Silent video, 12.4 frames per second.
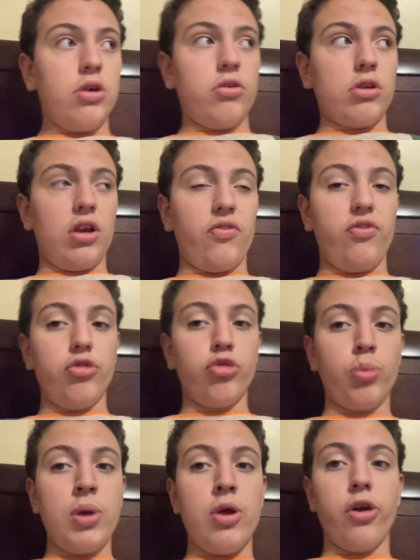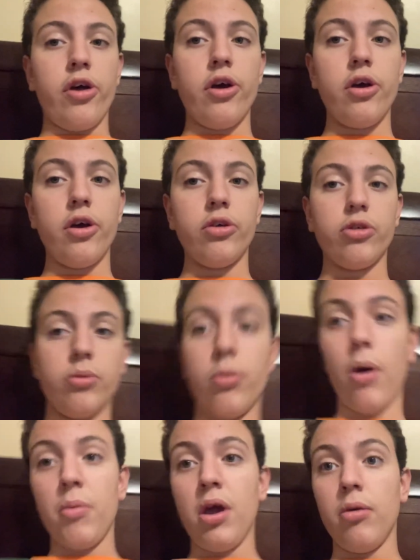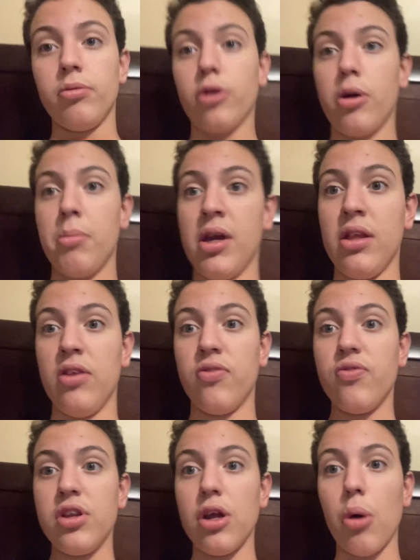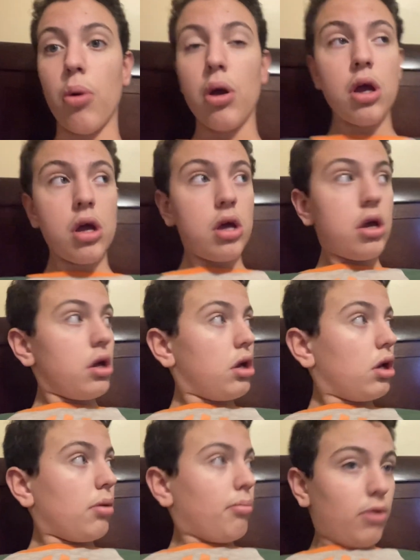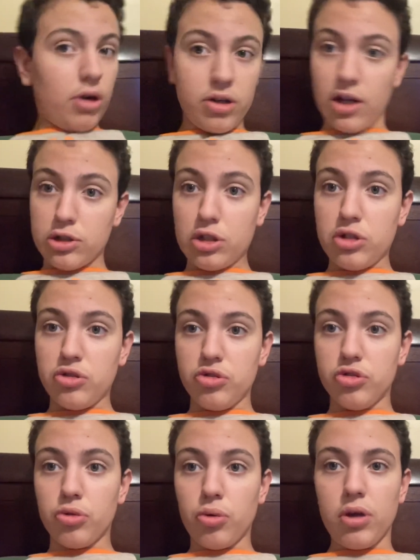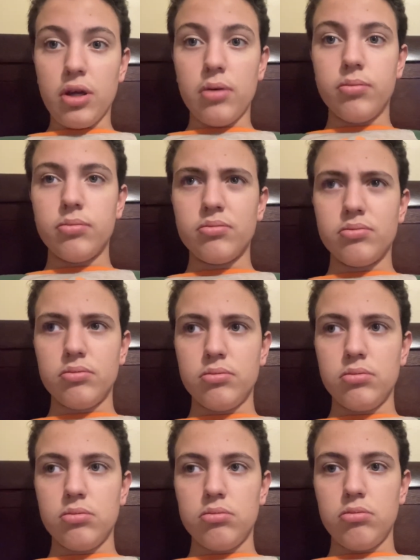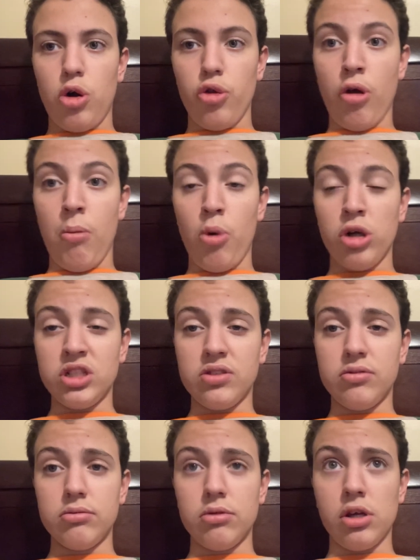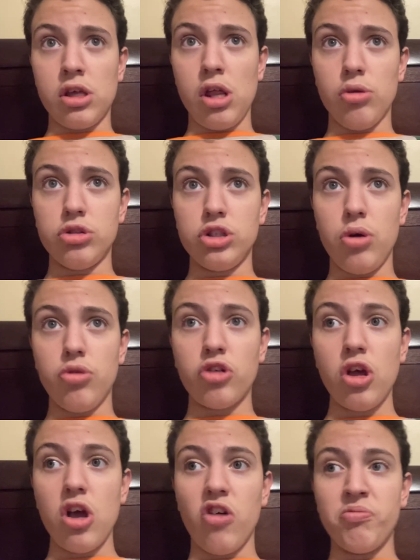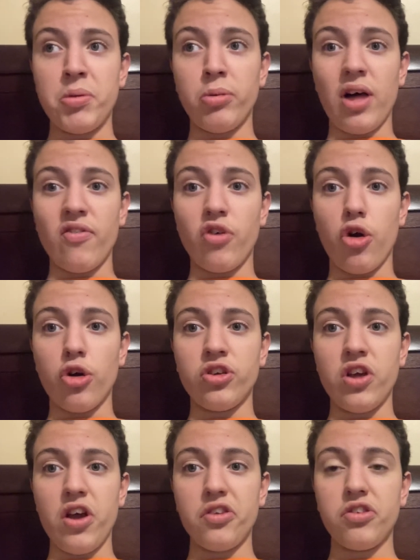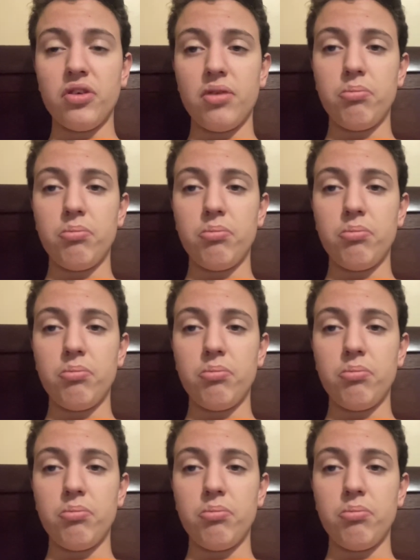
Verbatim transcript: Kind of feels weird. I mean, I'm sorry I'm making this video, but it's actually a true story. Although I'm watching, like, you know, shows of people having heart attacks,